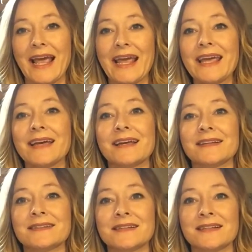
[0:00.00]

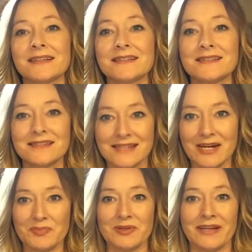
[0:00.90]
and
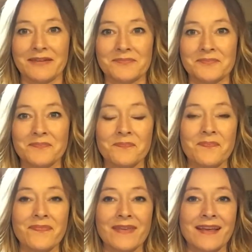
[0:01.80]
sampling.
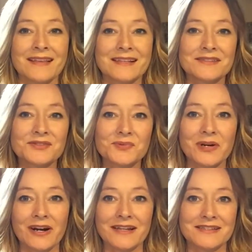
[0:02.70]
This is
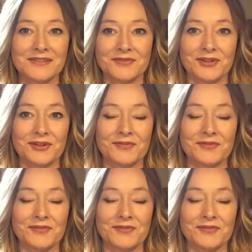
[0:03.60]
where I differ